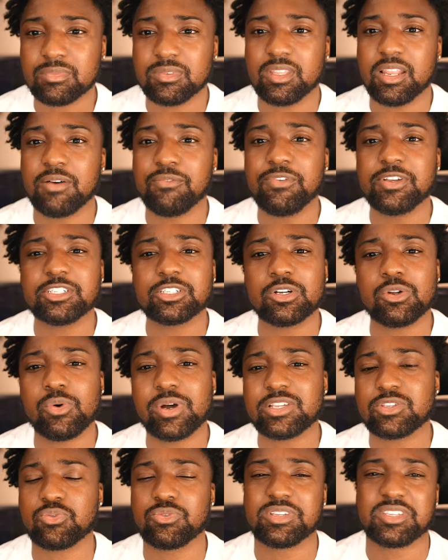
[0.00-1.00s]
Now Vision
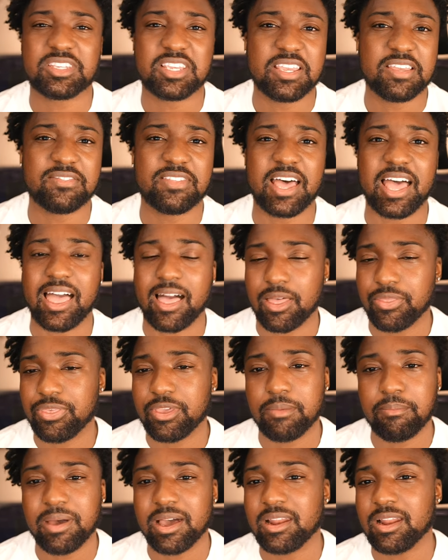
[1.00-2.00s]
OS received a
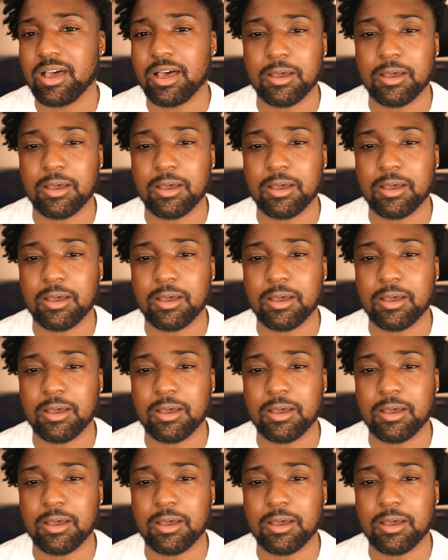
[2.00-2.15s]
healthy amount of